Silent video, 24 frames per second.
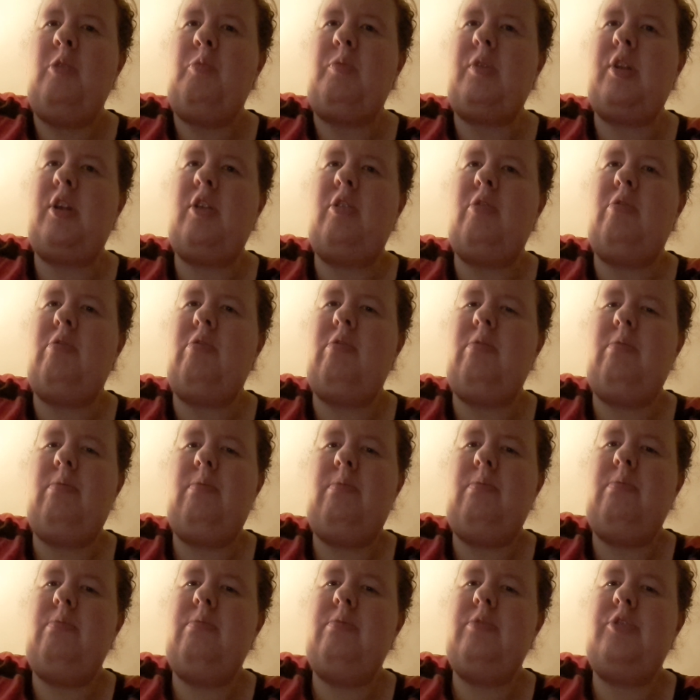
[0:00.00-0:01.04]
We knew
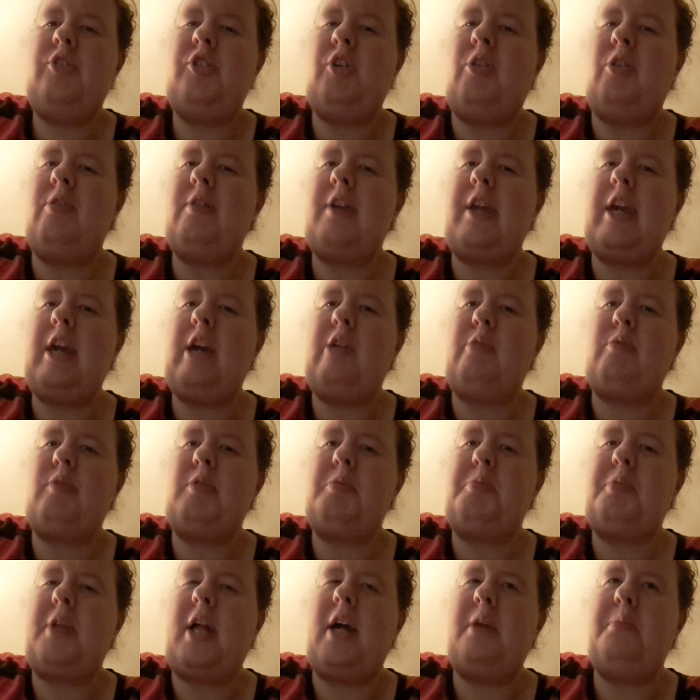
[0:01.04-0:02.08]
don't get a
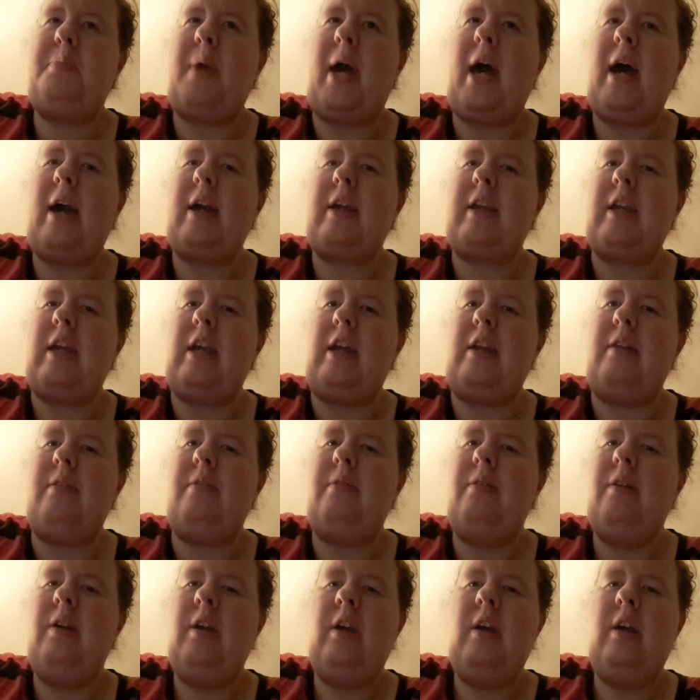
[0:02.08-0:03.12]
reply back in